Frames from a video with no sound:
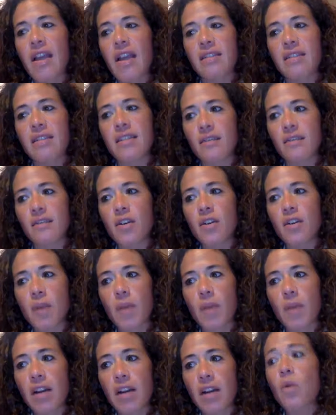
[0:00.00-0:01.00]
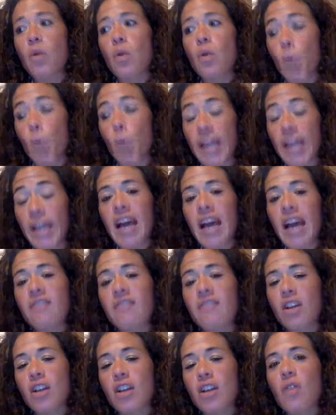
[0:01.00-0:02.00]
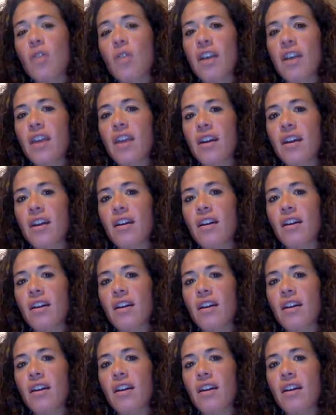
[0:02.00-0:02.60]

And to feel better, we have to go there.